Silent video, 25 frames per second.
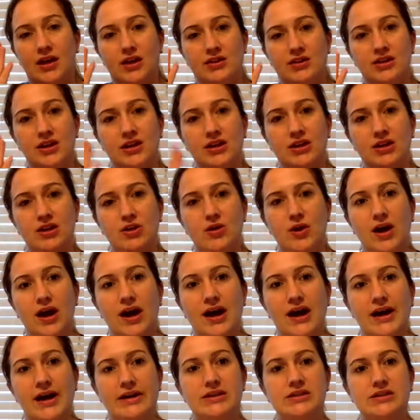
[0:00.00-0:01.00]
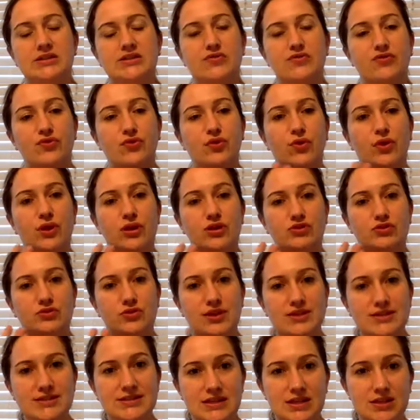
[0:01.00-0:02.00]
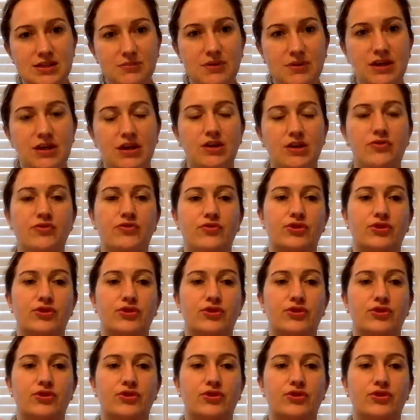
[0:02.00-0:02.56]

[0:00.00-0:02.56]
thank you guys for trusting me,